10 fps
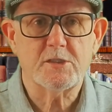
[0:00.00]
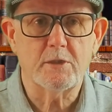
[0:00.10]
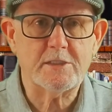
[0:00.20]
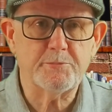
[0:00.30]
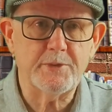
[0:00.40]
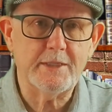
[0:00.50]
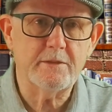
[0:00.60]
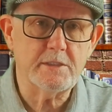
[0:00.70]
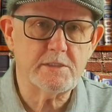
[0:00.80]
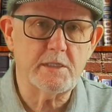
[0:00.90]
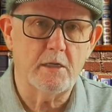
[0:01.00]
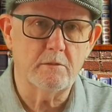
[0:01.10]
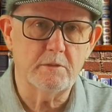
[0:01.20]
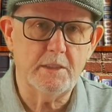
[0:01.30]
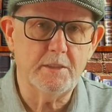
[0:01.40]
So let's break this
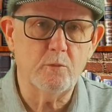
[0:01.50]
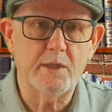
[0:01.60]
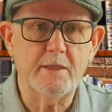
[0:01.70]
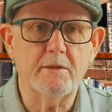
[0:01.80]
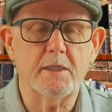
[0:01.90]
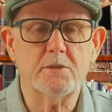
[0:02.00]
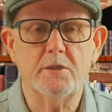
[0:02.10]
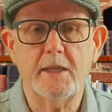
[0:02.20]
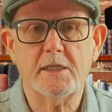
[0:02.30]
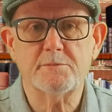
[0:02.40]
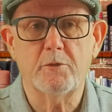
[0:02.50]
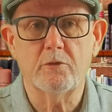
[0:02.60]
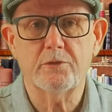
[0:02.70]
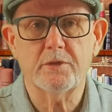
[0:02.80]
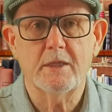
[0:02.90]
down in a way that connects
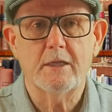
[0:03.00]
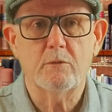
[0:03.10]
both